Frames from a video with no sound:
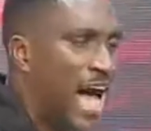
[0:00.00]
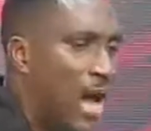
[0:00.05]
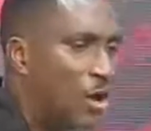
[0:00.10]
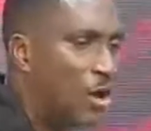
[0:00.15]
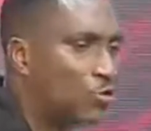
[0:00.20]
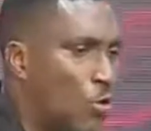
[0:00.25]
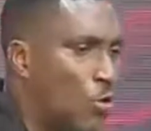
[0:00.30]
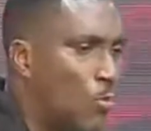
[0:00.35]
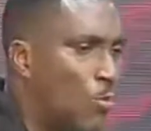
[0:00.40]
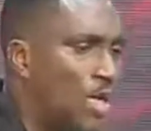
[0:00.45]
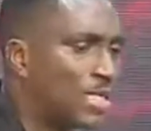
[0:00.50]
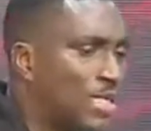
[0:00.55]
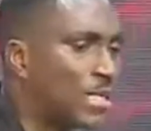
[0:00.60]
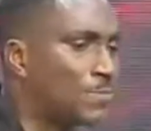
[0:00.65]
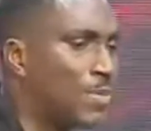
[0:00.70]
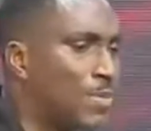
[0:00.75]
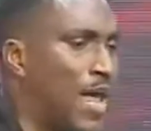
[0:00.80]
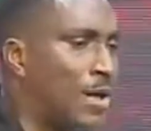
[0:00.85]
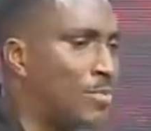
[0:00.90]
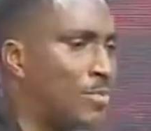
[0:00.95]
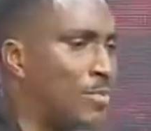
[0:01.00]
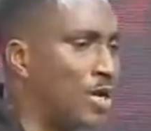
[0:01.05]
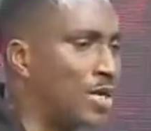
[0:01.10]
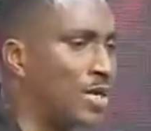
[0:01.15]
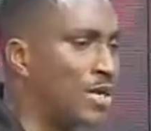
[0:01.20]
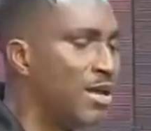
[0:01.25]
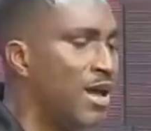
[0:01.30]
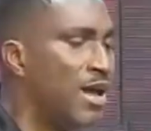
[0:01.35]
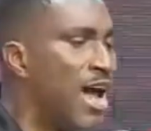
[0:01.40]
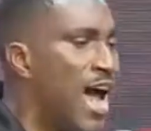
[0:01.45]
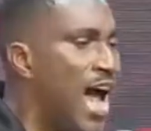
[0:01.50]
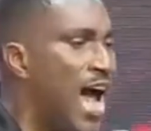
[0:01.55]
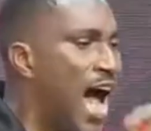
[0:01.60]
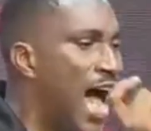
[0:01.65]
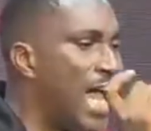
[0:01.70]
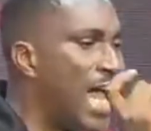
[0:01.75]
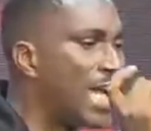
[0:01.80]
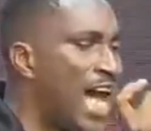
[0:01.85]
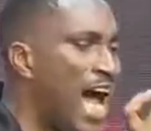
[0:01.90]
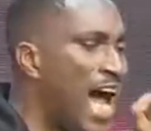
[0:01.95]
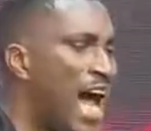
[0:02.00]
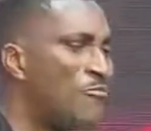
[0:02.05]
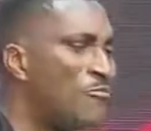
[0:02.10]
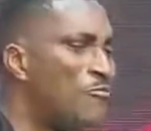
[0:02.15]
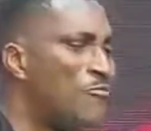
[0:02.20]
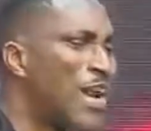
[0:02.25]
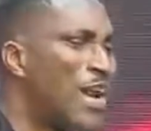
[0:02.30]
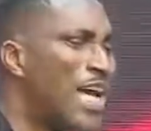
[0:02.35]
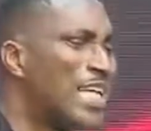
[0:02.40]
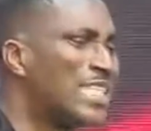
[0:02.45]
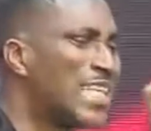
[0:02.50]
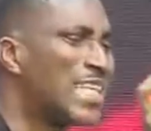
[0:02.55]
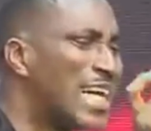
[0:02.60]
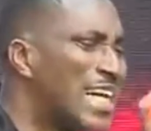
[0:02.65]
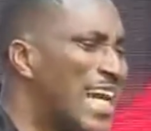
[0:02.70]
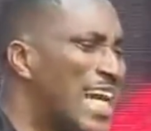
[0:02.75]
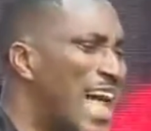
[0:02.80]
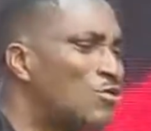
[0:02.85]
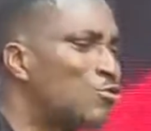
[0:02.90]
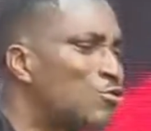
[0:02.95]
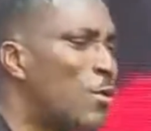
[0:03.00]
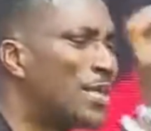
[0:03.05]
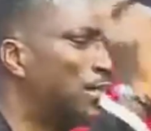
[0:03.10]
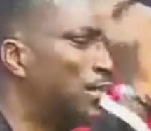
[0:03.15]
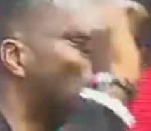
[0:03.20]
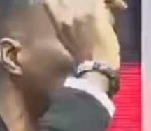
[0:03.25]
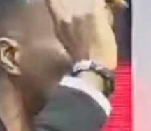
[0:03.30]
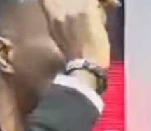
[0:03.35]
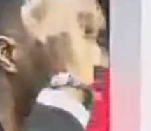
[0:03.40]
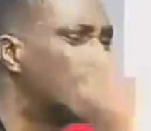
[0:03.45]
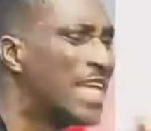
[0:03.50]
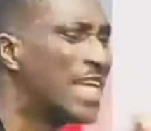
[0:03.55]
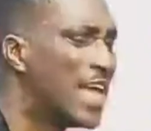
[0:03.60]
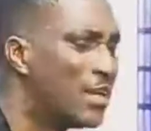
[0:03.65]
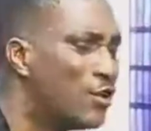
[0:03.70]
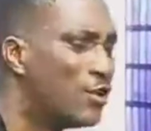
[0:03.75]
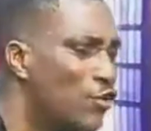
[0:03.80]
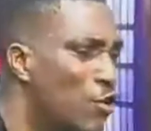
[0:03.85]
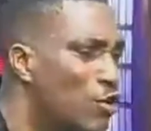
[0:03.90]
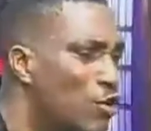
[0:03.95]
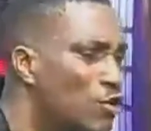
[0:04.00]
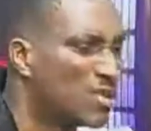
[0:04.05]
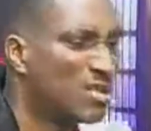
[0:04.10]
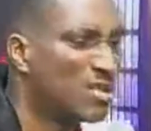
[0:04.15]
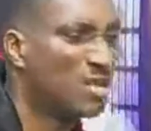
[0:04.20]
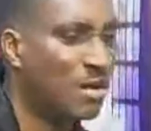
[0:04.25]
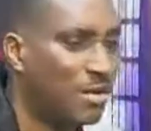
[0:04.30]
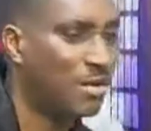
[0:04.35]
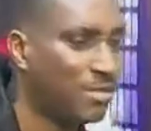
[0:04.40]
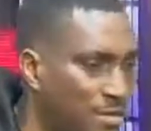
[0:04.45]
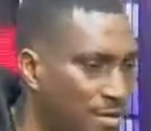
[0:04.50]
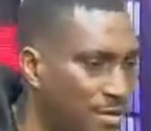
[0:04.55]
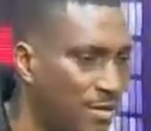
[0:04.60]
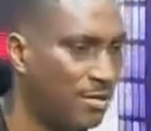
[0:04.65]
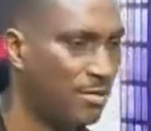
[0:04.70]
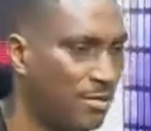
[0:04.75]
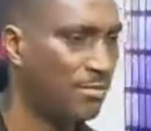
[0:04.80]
how to multiply money. An average graduate today knows nothing.